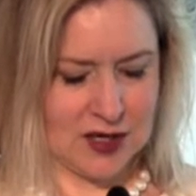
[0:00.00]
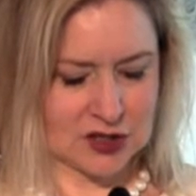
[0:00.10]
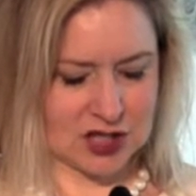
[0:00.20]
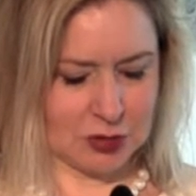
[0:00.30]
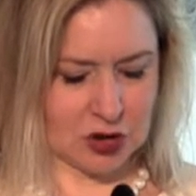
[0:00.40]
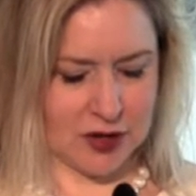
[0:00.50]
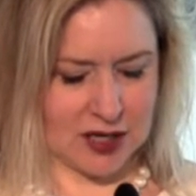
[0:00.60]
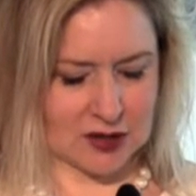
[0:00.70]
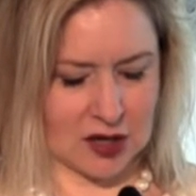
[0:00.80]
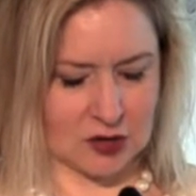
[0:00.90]
Chairman Goodlatte
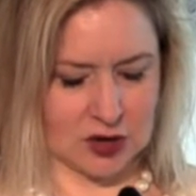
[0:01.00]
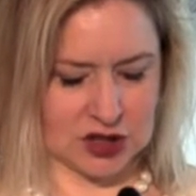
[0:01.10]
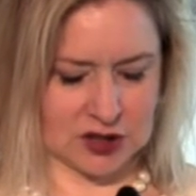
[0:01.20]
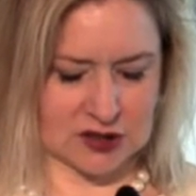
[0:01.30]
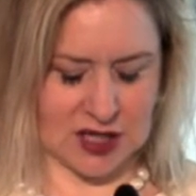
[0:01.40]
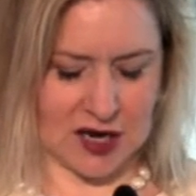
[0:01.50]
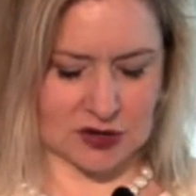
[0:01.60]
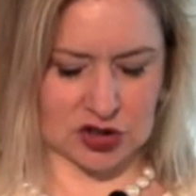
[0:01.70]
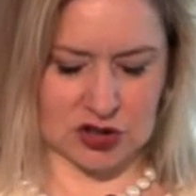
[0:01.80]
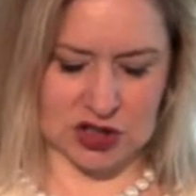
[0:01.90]
not only chairs the House
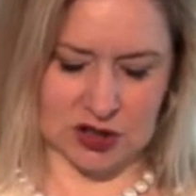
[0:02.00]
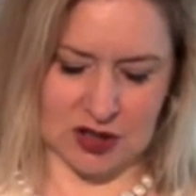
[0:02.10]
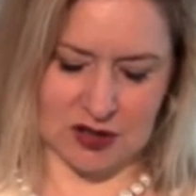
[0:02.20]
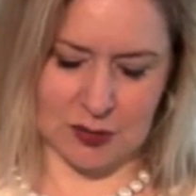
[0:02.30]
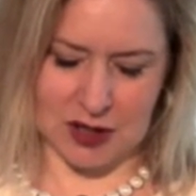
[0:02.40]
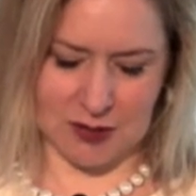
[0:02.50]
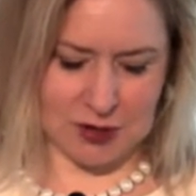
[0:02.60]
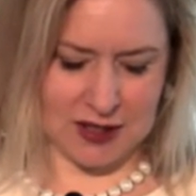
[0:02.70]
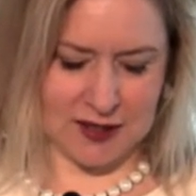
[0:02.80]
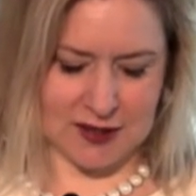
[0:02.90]
Judiciary Committee, but
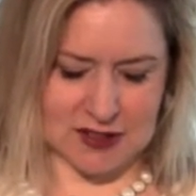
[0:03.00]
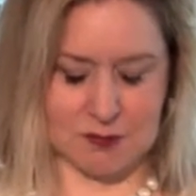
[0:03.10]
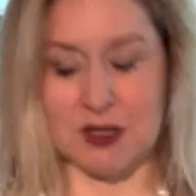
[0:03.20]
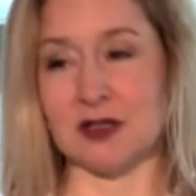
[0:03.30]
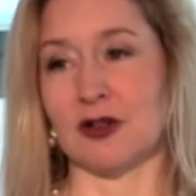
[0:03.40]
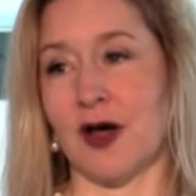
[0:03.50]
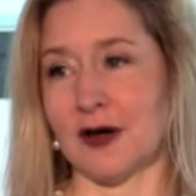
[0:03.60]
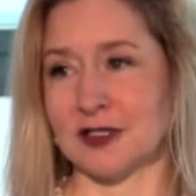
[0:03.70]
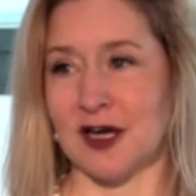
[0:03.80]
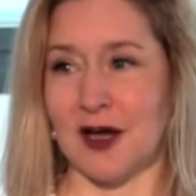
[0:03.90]
he has been a
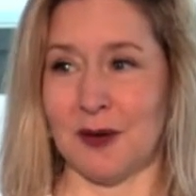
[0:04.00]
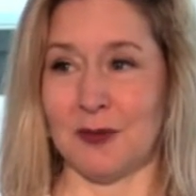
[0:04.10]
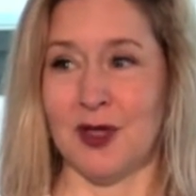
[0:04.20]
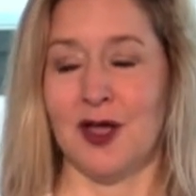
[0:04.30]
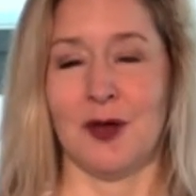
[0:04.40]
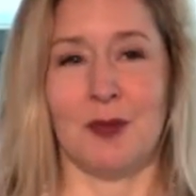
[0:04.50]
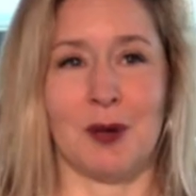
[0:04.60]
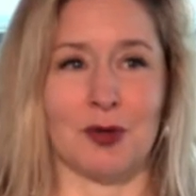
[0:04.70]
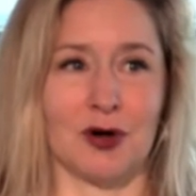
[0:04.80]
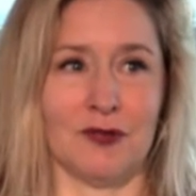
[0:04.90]
longtime
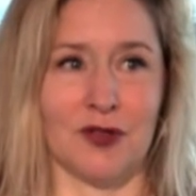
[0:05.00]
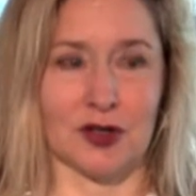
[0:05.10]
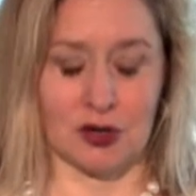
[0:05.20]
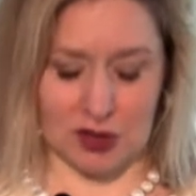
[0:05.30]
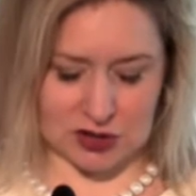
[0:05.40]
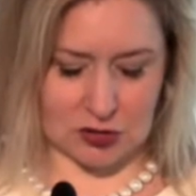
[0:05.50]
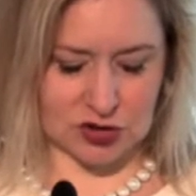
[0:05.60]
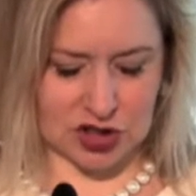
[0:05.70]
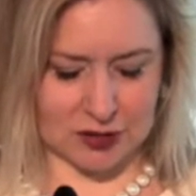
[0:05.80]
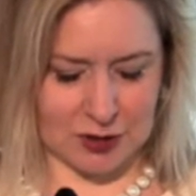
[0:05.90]
member of the Congressional, or
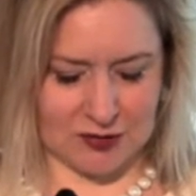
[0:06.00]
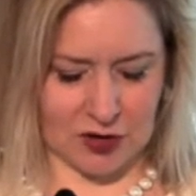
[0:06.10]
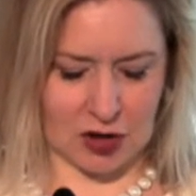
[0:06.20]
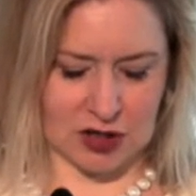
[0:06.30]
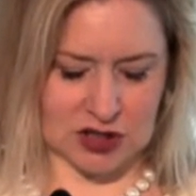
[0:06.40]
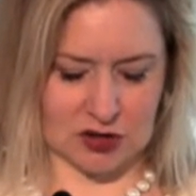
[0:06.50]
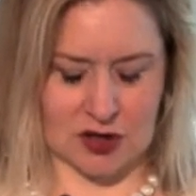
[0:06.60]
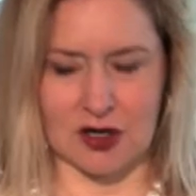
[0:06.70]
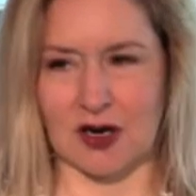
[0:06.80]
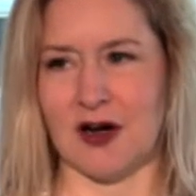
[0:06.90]
chairman of the Congressional
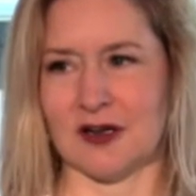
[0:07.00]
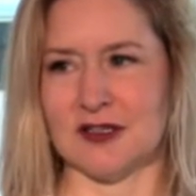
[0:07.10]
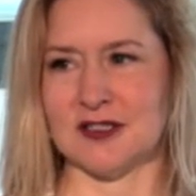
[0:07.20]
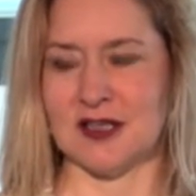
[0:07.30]
Internet Caucus,